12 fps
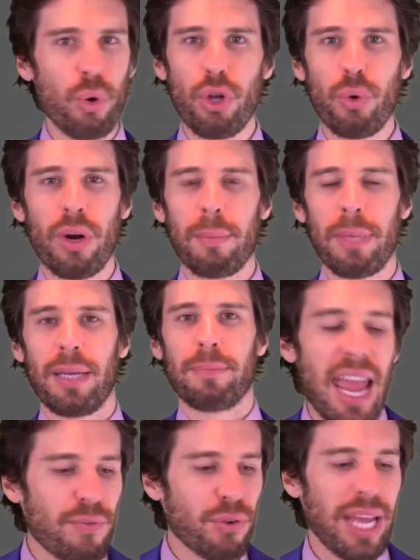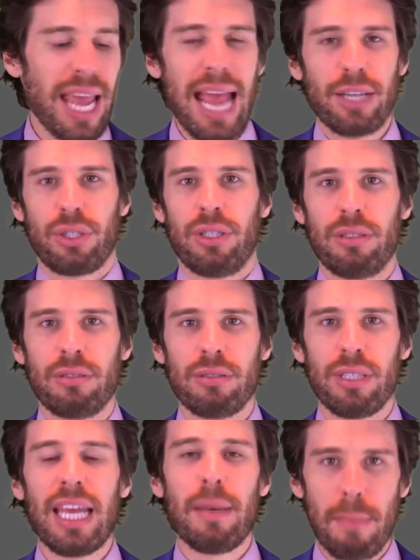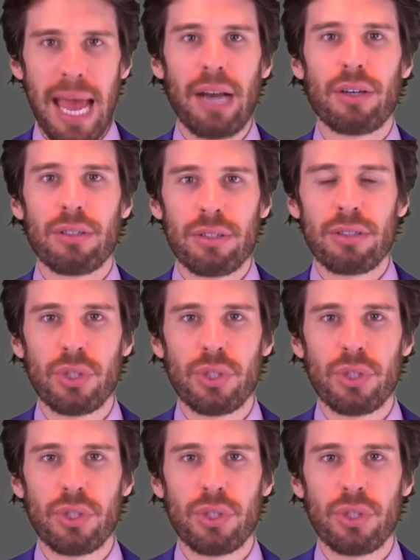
Who do you want to be? Every action, it matters.